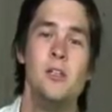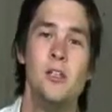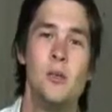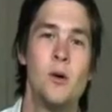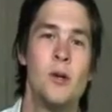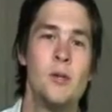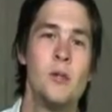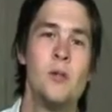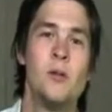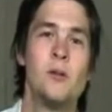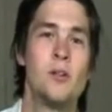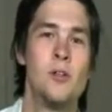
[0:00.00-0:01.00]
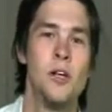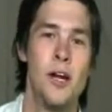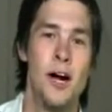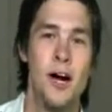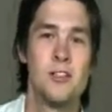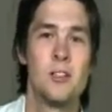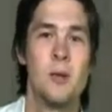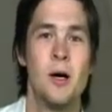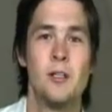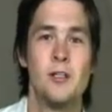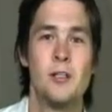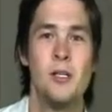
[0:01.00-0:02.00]
You don't want to create hot
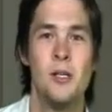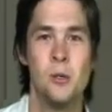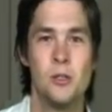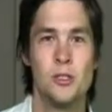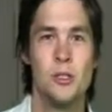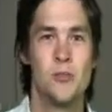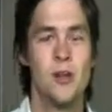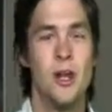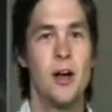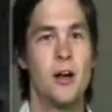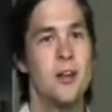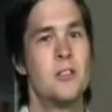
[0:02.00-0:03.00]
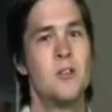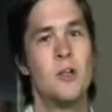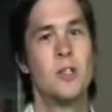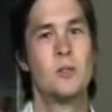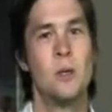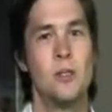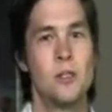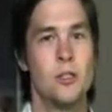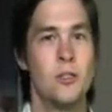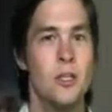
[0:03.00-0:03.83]
spots, which are different areas of exposure.